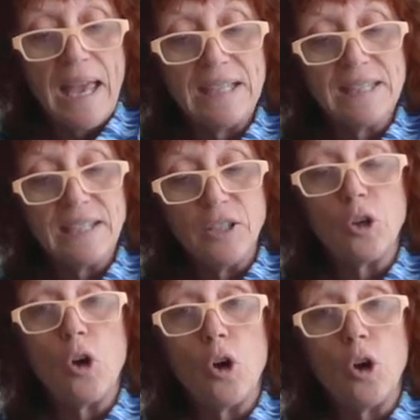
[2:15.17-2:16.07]
And in
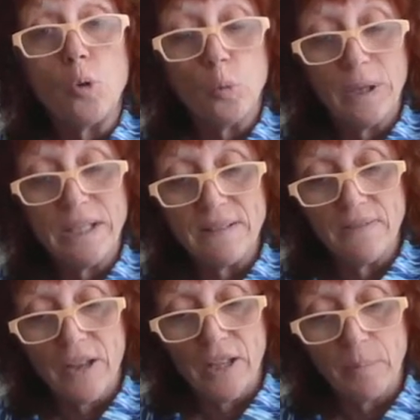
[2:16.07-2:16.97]
it all, we
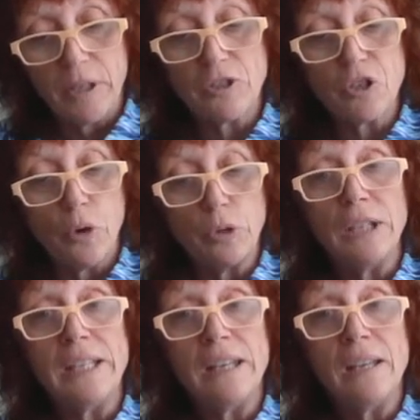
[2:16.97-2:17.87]
develop a
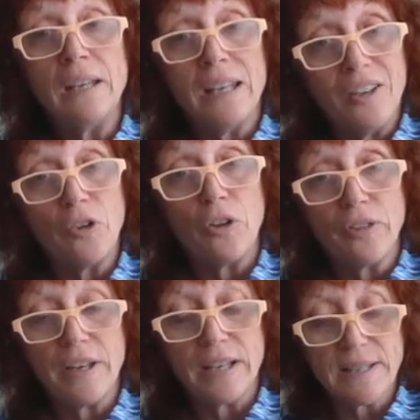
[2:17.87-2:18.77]
totally
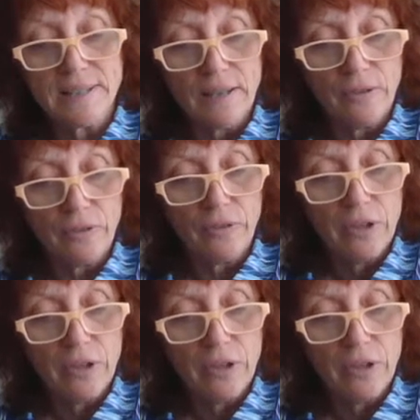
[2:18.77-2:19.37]
inauthentic self.